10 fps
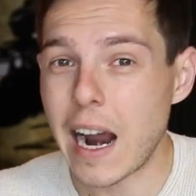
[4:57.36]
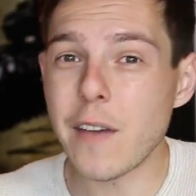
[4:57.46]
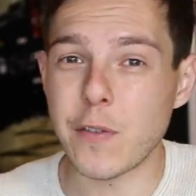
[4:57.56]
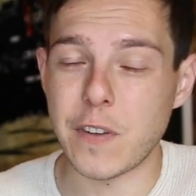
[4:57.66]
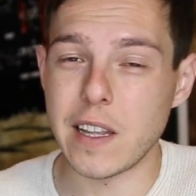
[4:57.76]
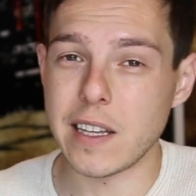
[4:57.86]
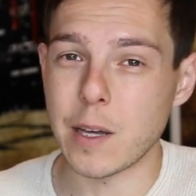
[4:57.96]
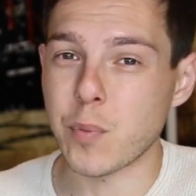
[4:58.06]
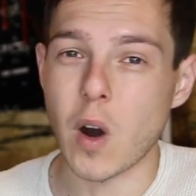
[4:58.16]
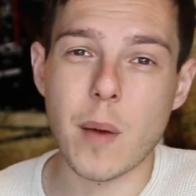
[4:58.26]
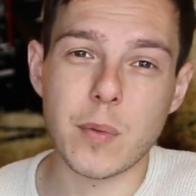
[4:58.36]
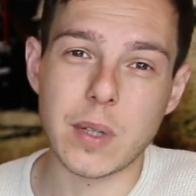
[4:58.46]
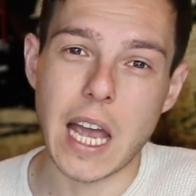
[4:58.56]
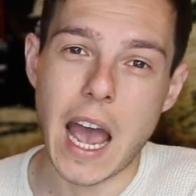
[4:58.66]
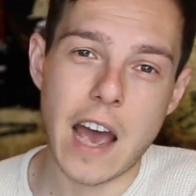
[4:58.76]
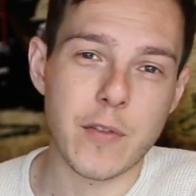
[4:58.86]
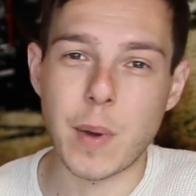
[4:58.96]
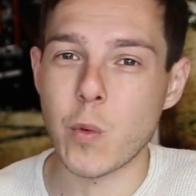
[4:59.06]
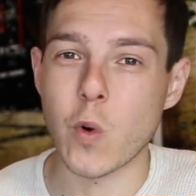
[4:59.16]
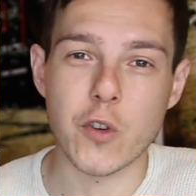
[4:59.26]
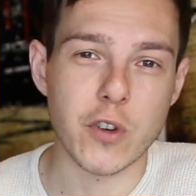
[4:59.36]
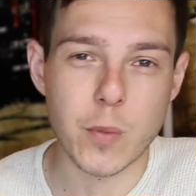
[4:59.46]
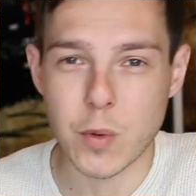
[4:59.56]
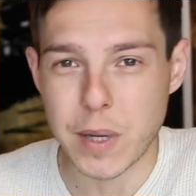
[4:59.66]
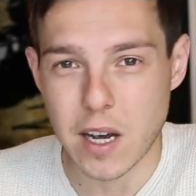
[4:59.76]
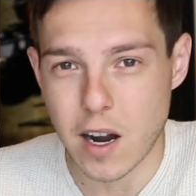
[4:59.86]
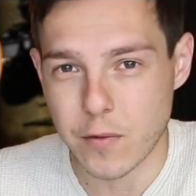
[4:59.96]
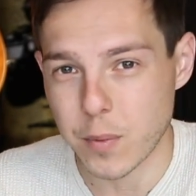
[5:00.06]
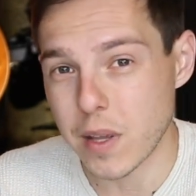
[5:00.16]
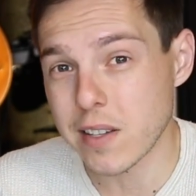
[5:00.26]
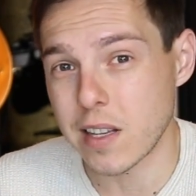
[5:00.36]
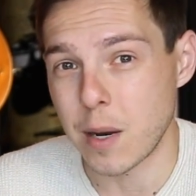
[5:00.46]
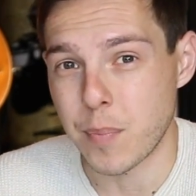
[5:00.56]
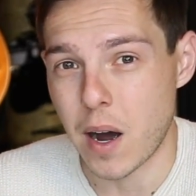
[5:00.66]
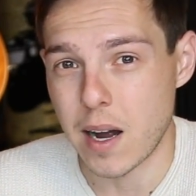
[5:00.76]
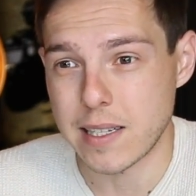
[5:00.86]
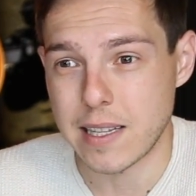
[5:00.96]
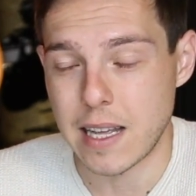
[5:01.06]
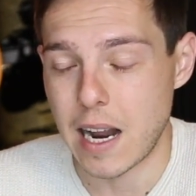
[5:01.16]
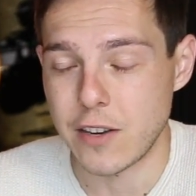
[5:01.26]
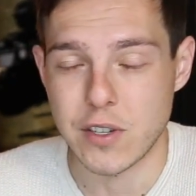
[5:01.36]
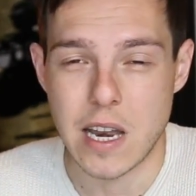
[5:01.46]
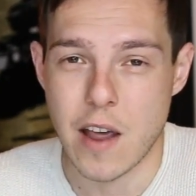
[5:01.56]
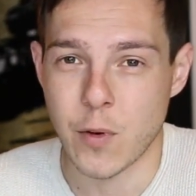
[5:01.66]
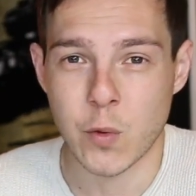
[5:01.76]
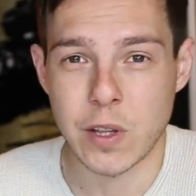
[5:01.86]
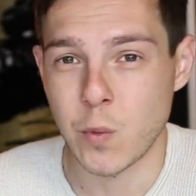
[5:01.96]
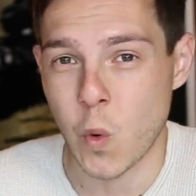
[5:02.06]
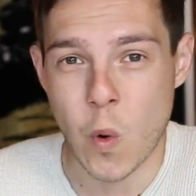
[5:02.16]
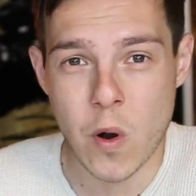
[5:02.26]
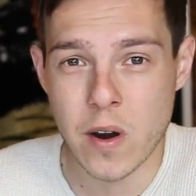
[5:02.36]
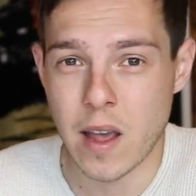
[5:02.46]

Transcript: And I have a feeling that probably half of my wardrobe would be gone from things that I bought that I just never really wore